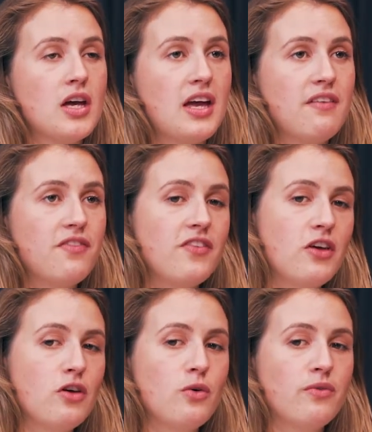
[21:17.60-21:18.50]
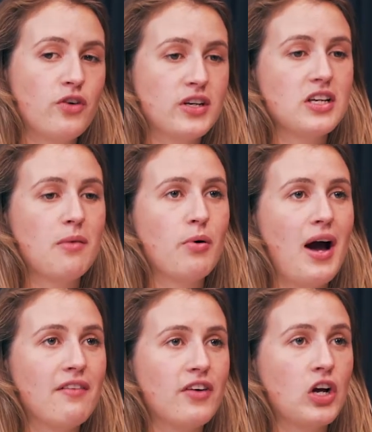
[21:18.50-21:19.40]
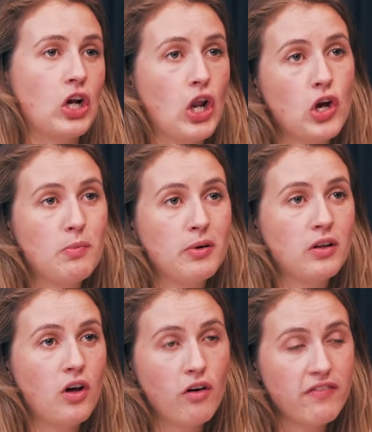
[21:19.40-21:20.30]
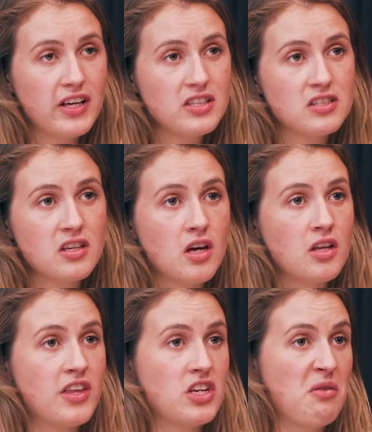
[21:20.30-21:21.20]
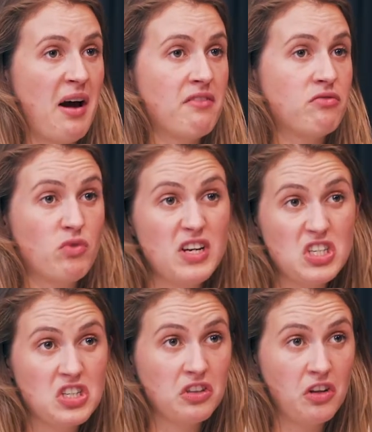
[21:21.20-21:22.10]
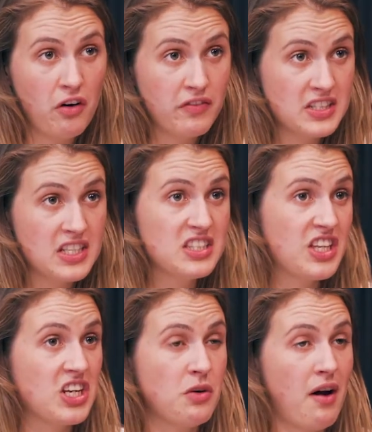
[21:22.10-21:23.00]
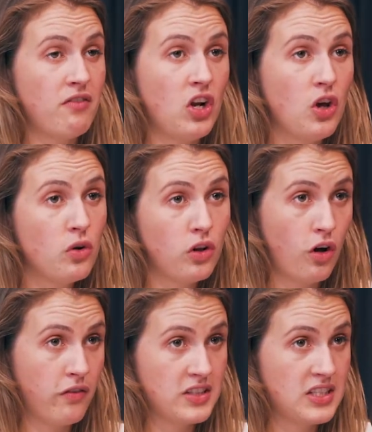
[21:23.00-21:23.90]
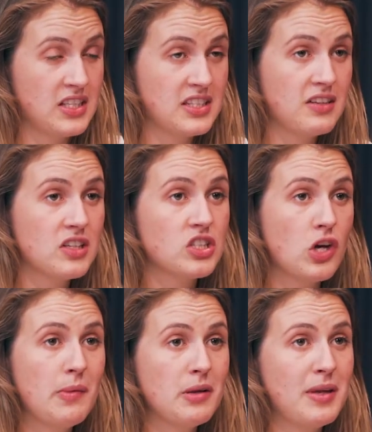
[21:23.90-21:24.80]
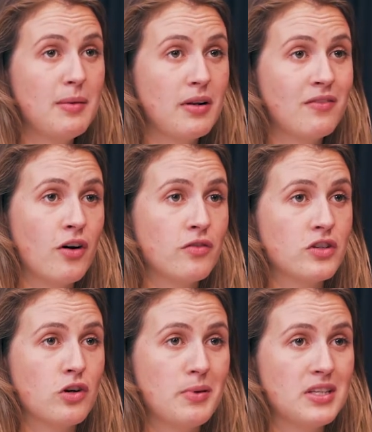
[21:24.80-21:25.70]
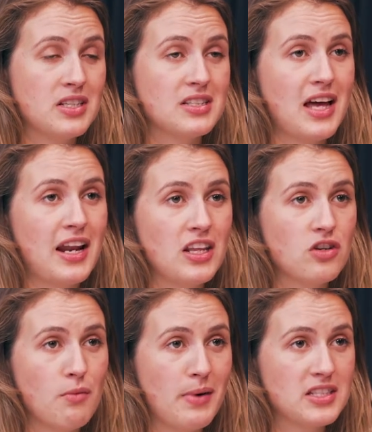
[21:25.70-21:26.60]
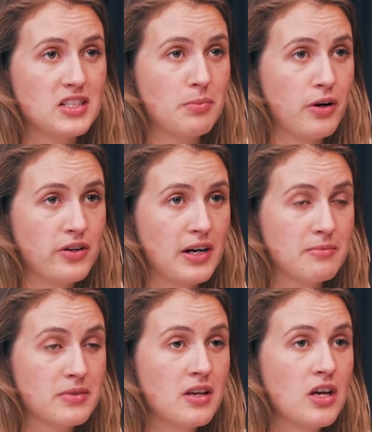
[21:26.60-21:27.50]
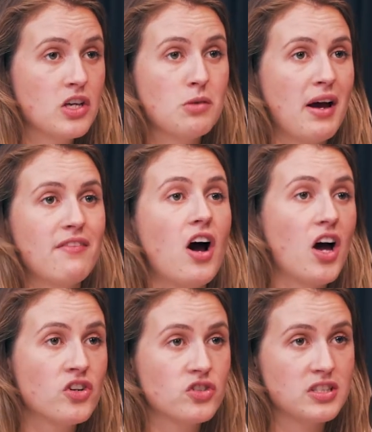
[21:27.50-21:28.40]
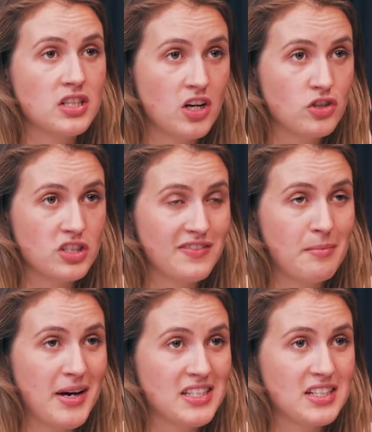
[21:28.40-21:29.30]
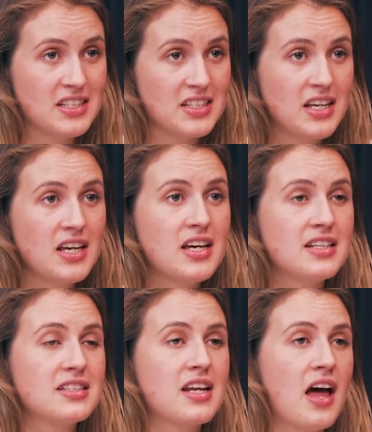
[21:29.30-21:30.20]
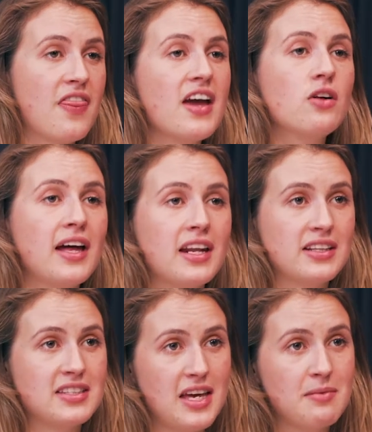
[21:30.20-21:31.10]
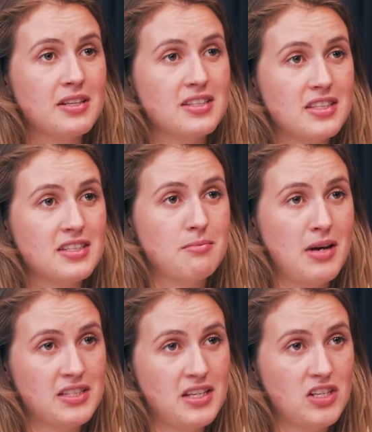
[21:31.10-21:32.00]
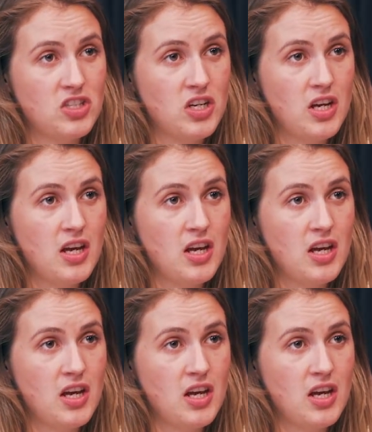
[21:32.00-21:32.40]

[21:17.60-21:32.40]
If you, for example, have a global office, then you have regional offices, then you have local offices. There are so many people involved in your business and in your ambassador programs. You might have hundreds and hundreds of ambassadors. Are they all getting the same consistent message?